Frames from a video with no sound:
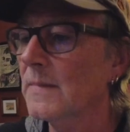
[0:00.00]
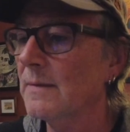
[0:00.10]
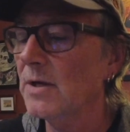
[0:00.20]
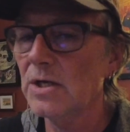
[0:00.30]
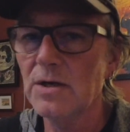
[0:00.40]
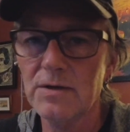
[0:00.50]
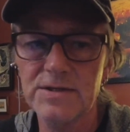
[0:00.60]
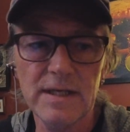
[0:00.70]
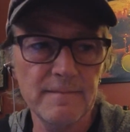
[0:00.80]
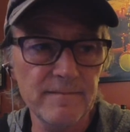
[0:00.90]
But
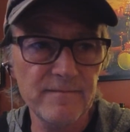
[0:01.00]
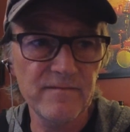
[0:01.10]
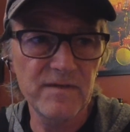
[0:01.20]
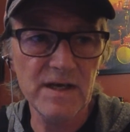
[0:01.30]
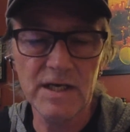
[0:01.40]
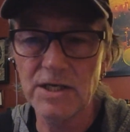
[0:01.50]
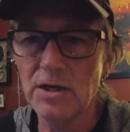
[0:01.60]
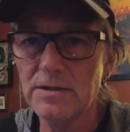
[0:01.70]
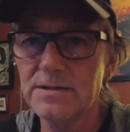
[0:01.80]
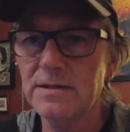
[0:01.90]
gutsy. Very
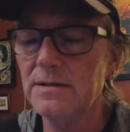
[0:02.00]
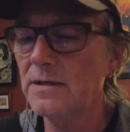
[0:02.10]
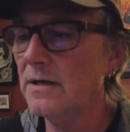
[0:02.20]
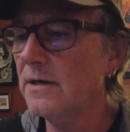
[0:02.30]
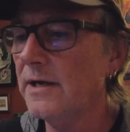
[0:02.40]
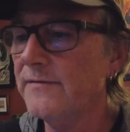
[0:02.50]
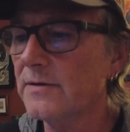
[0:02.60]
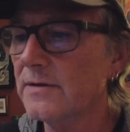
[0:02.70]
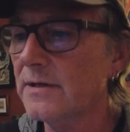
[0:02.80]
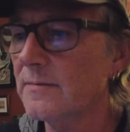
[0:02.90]
gutsy effort
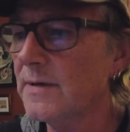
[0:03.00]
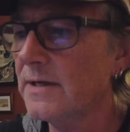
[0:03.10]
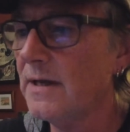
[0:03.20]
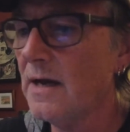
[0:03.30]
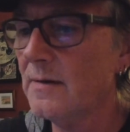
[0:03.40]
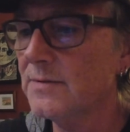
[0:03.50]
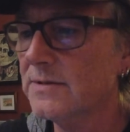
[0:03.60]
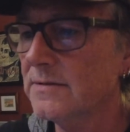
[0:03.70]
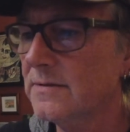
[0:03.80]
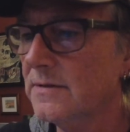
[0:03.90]
there by the Habs,
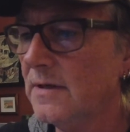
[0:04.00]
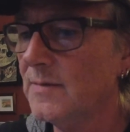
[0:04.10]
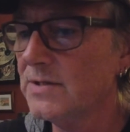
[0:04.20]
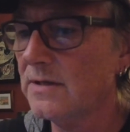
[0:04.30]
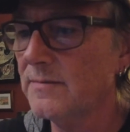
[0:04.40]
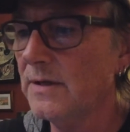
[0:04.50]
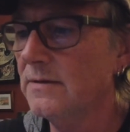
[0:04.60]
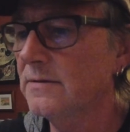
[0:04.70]
I must admit.